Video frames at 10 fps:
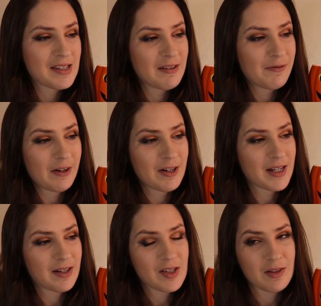is The Fairy
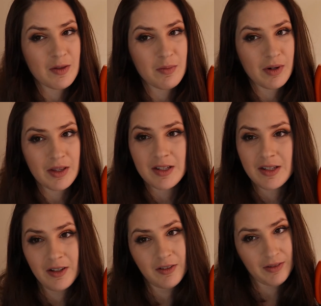Tales of the Brothers
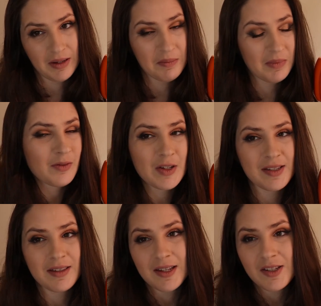Grimm.
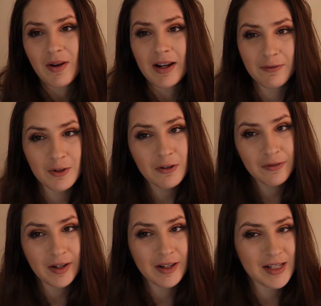Obviously there's quite a few
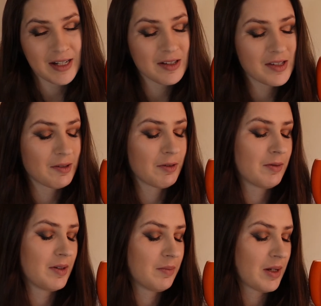fairy tales that were
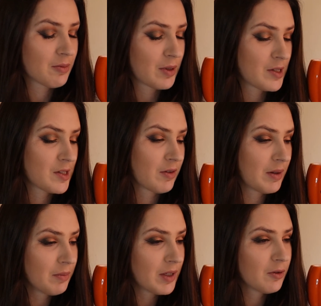written by the Brothers
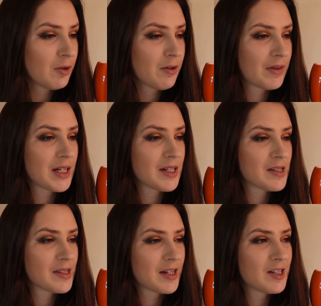Grimm, but all of
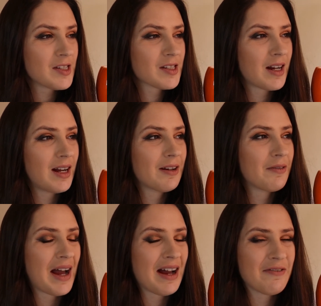these, they just kind of
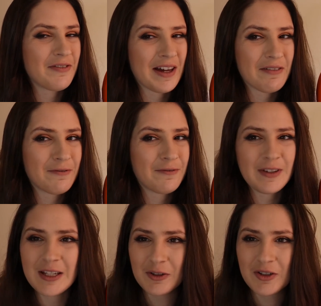have that
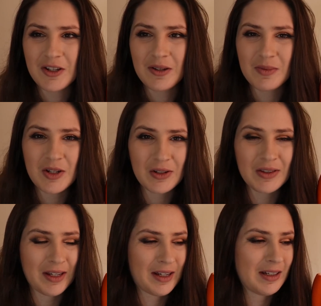feel to them,
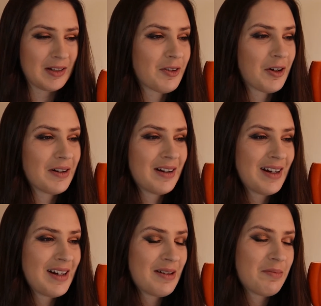don't they? You've got
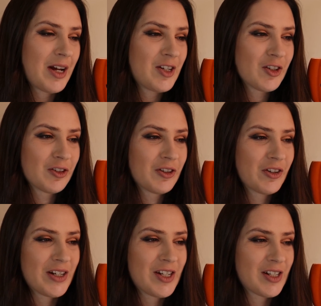magical
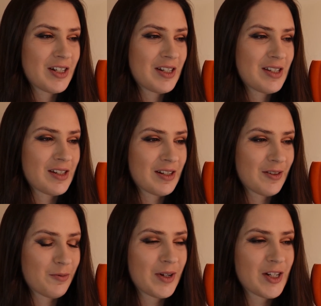creatures
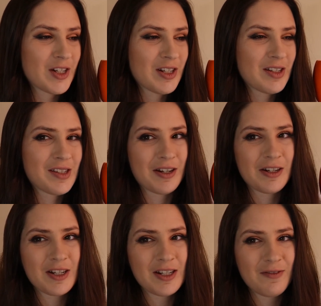and witches
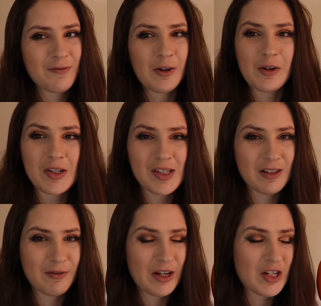and forest
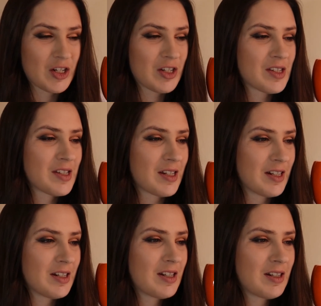adventures
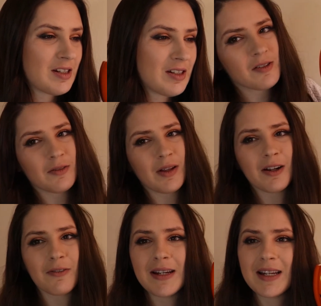and sort of
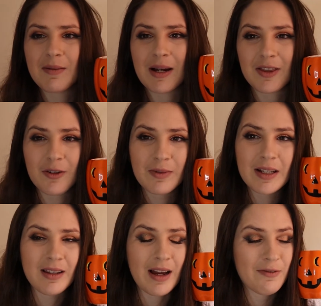like reading about the
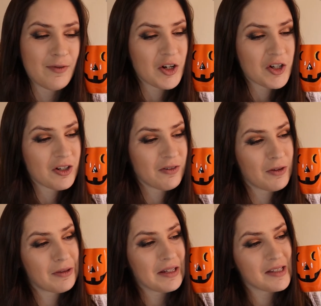real life version of
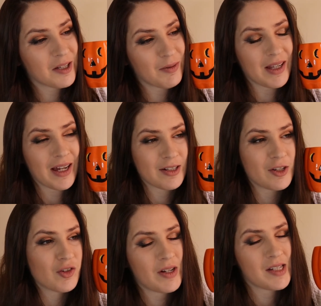the things that we like to
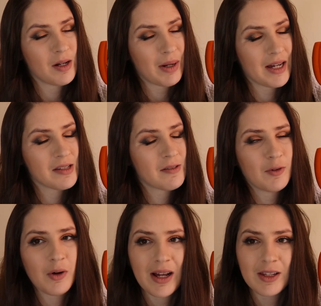dress up as for